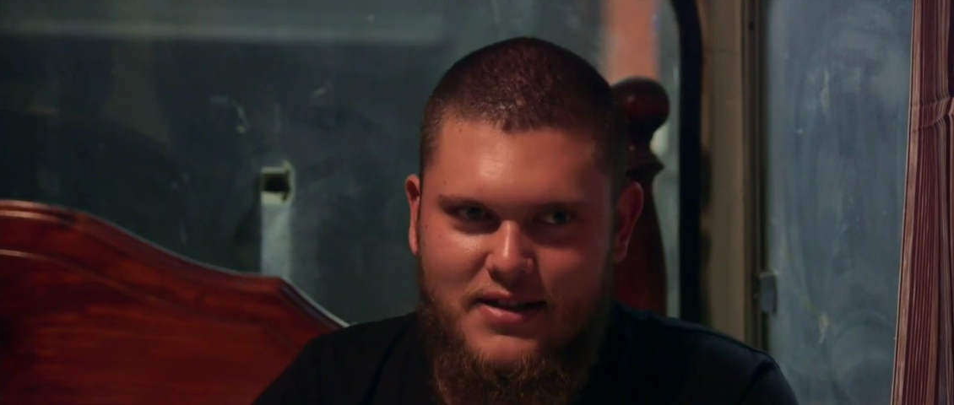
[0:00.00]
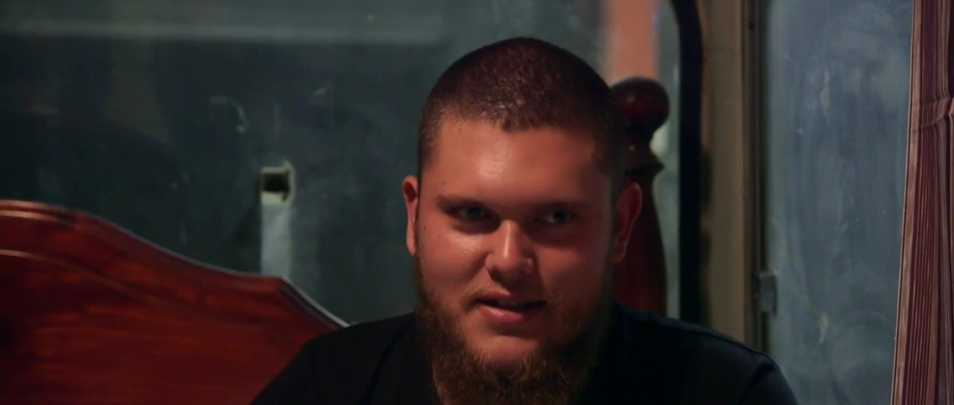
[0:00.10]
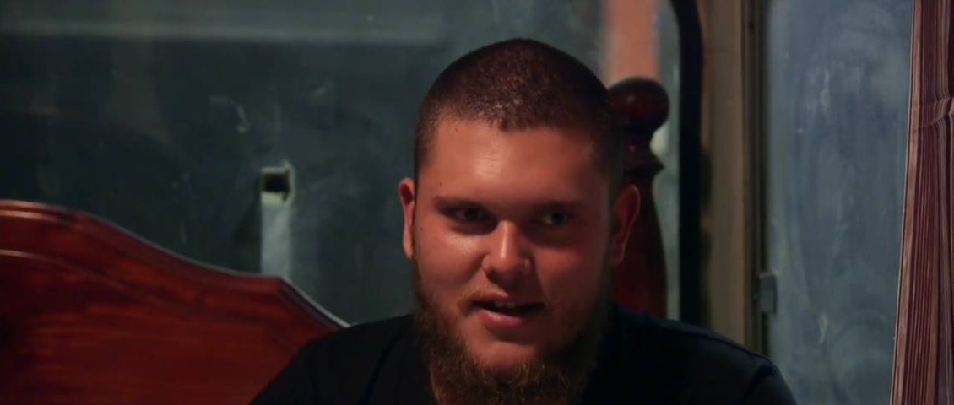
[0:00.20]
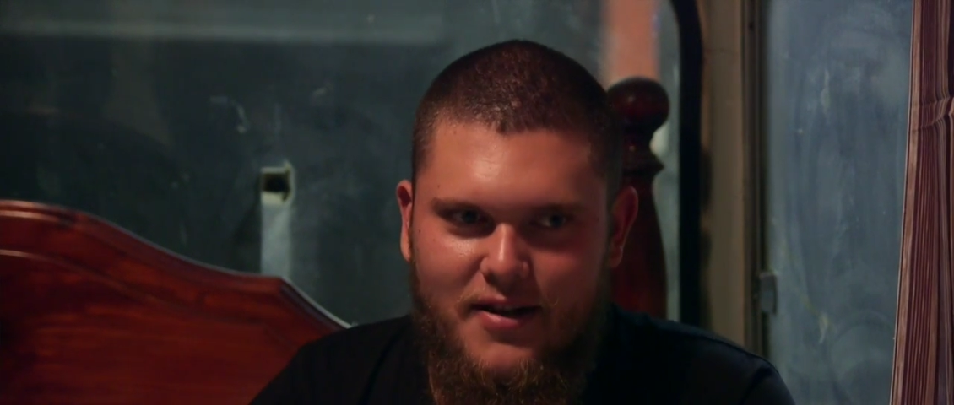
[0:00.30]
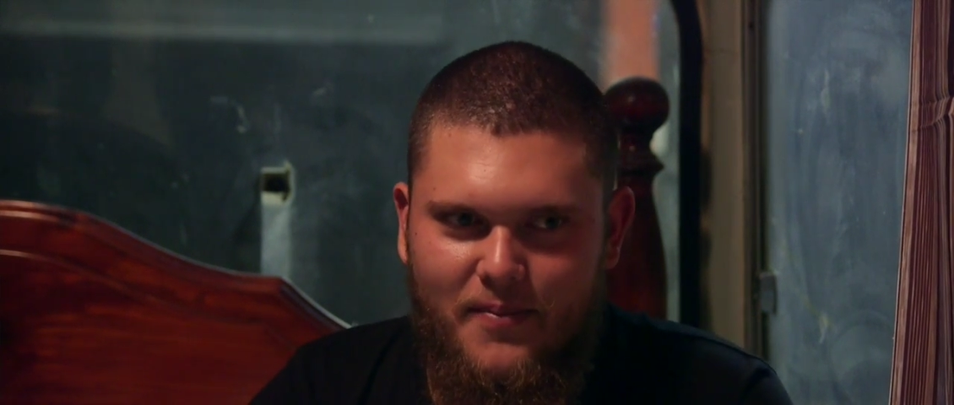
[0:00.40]

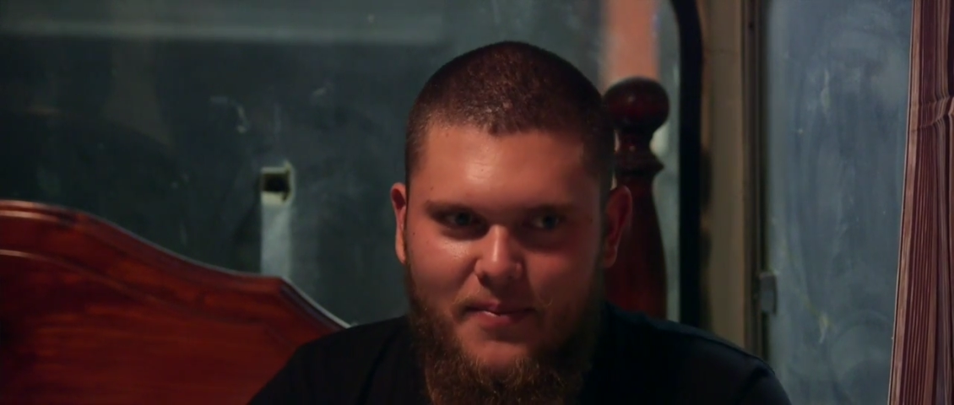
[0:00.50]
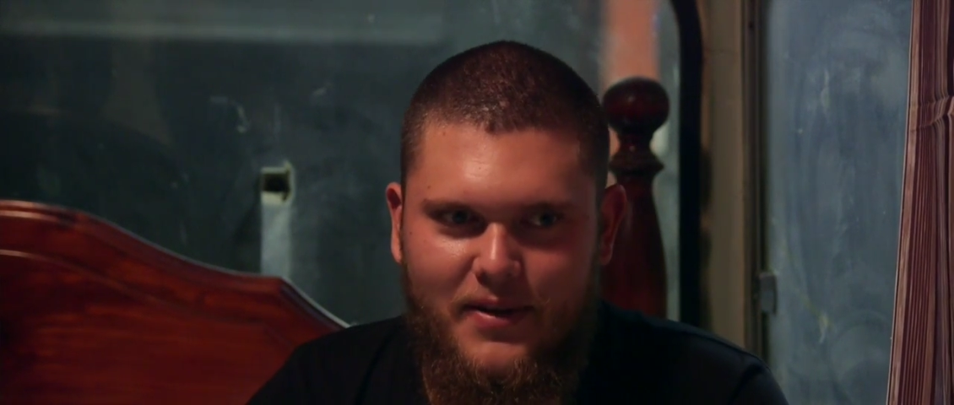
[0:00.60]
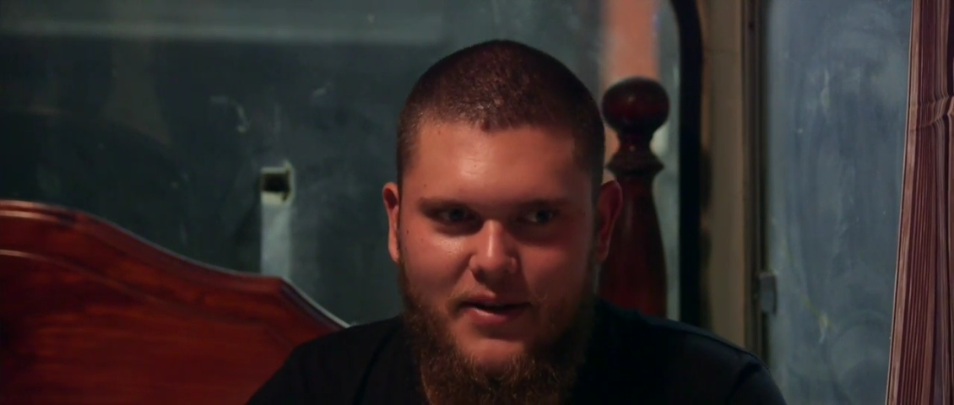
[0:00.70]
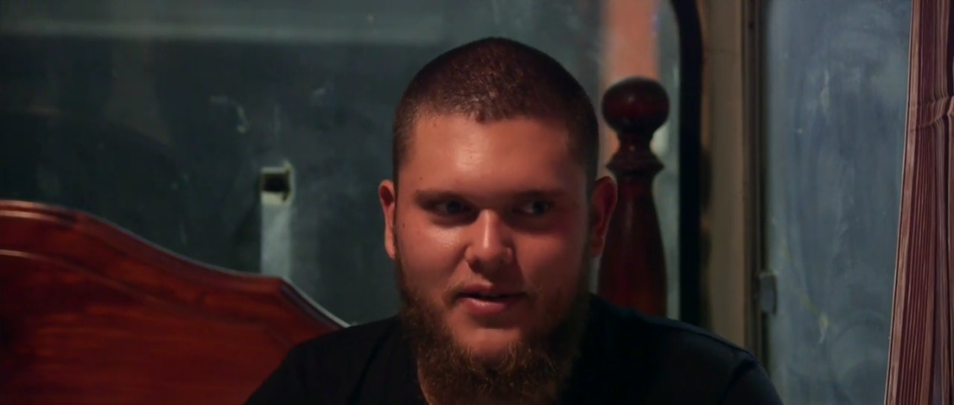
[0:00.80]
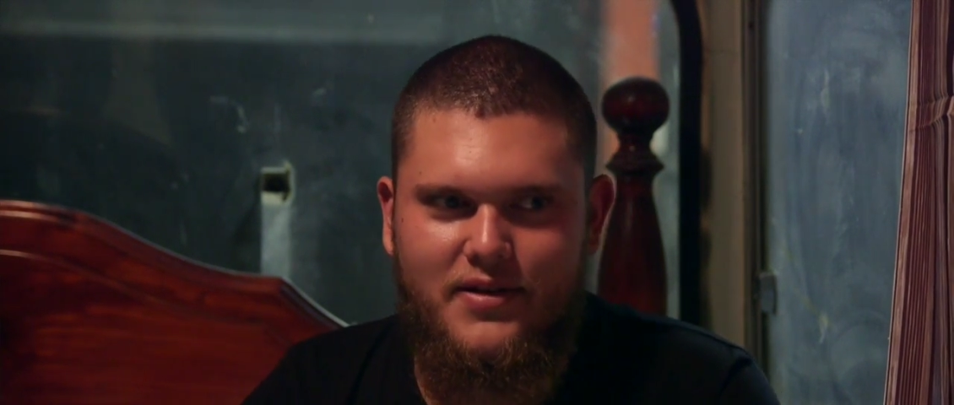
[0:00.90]
Star,
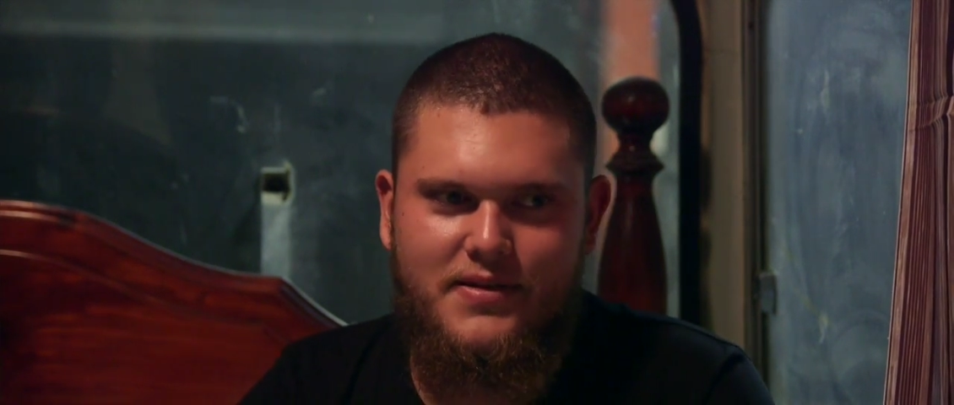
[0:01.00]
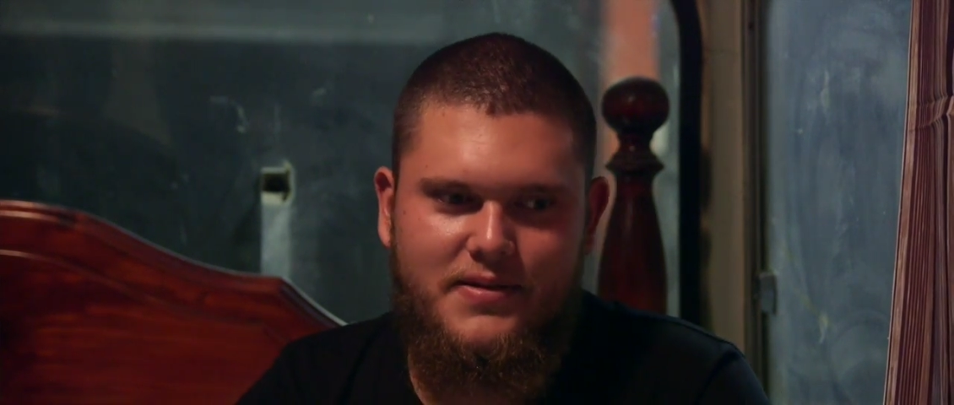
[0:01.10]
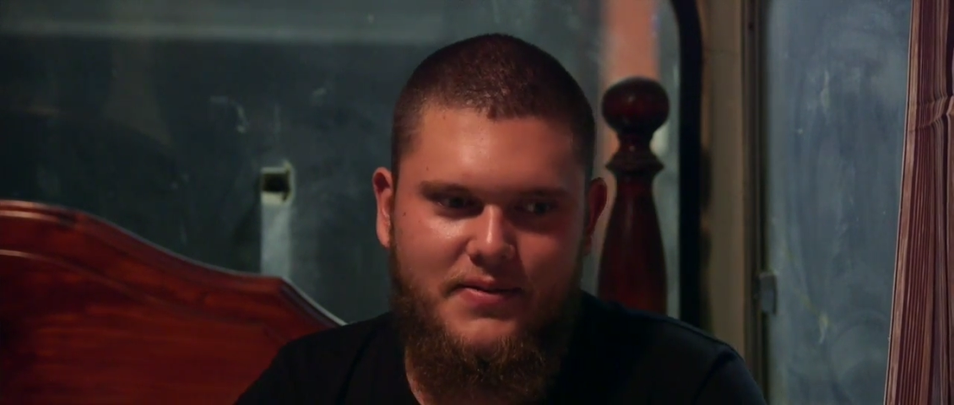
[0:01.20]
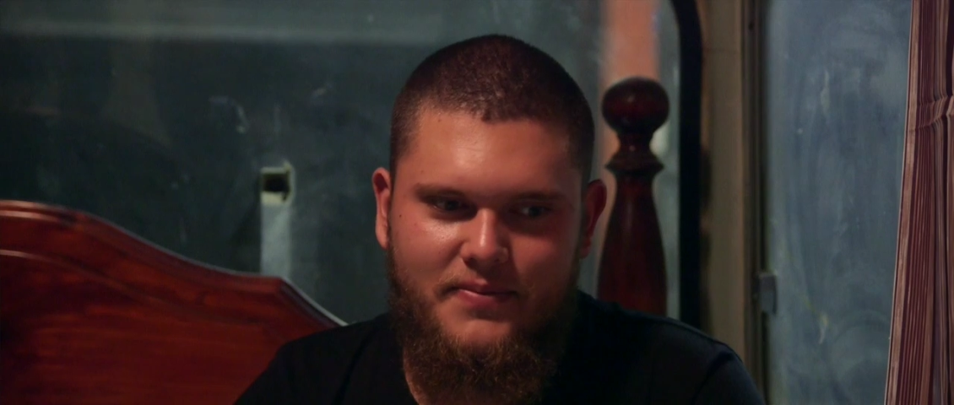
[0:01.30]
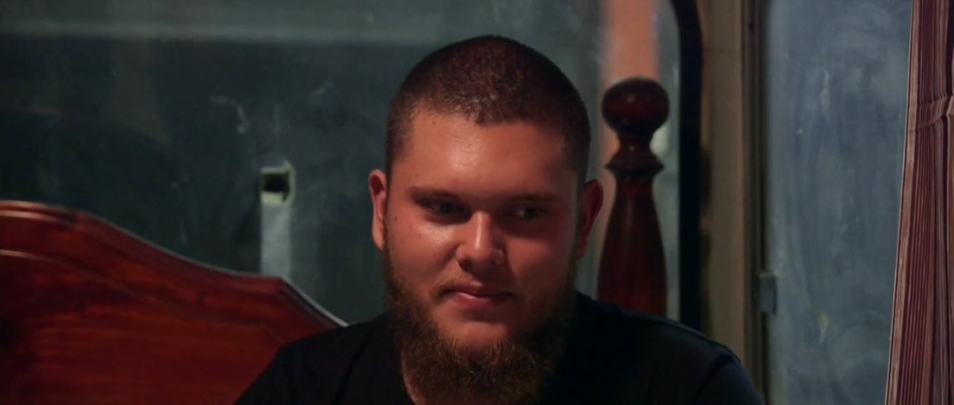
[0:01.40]
because